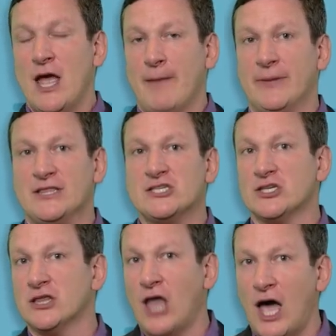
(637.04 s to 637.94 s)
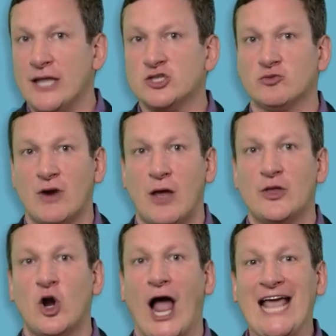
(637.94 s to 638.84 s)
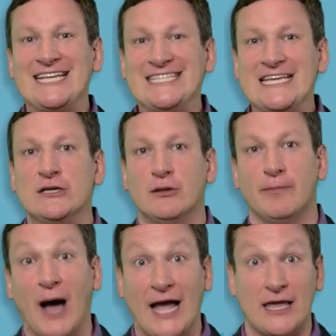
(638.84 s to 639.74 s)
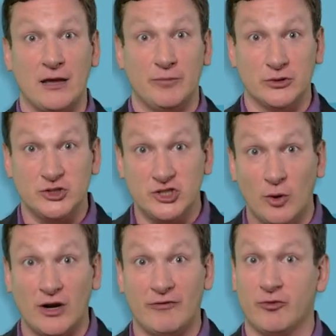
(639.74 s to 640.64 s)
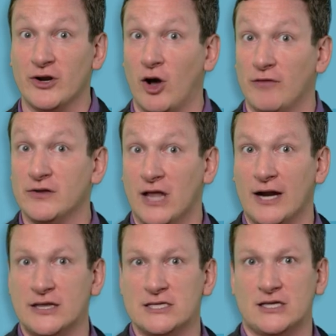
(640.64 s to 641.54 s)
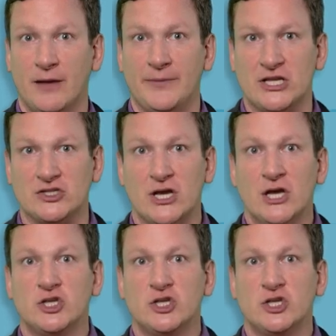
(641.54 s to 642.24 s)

But this aligns around their ideal buying persona for an awful lot of these companies.